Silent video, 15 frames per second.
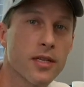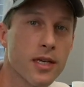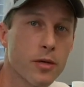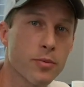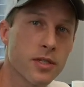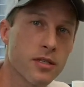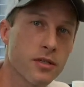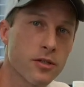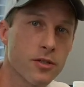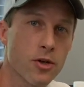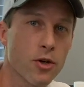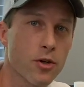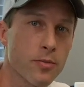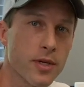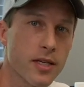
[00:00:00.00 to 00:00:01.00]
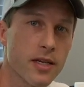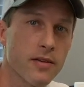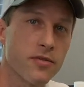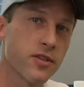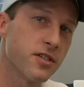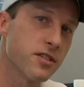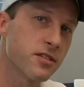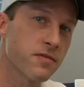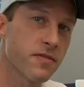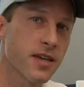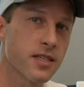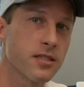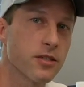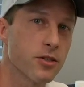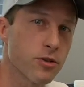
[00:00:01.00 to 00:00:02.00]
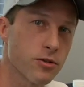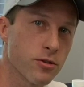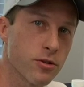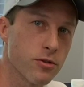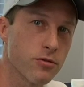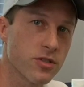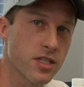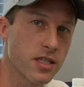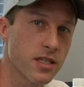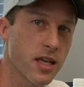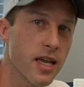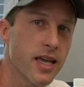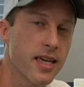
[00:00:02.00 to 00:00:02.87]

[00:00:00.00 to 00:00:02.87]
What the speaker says: helping to determine if the disinfectant you're using